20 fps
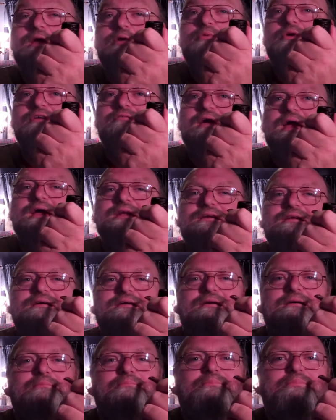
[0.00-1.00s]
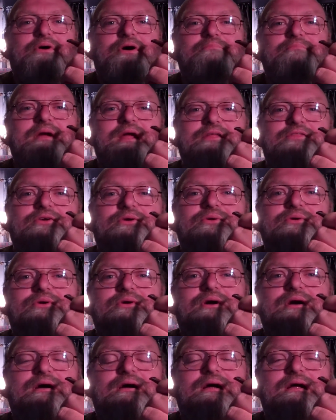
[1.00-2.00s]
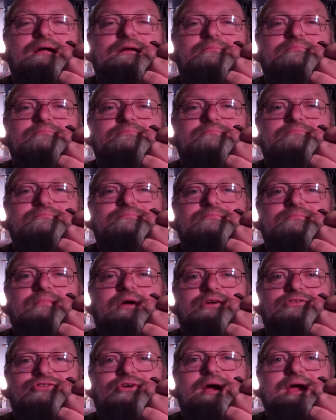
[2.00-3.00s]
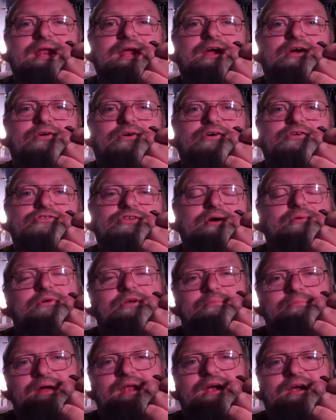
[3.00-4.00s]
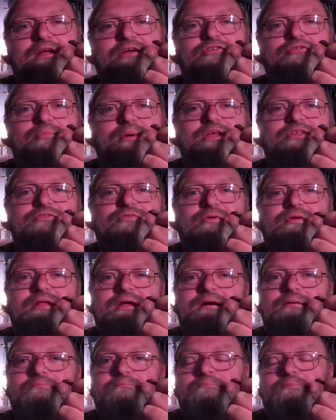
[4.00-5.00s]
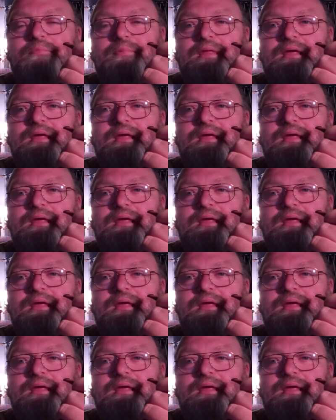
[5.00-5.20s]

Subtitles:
They would have had to put me through a training course that would have been an expense for them,